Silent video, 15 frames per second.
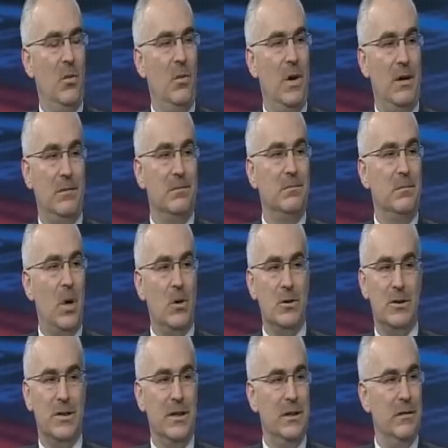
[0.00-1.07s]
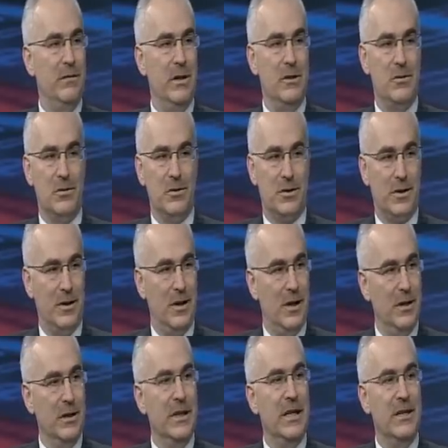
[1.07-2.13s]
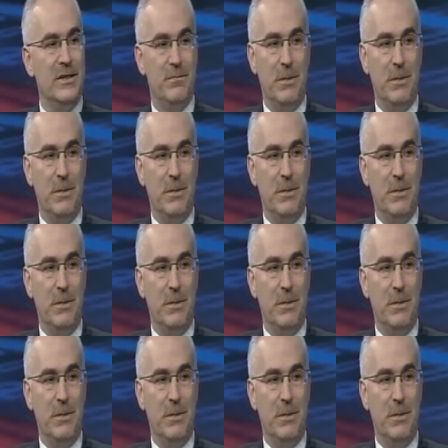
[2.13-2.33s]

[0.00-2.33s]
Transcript: Well, most individuals need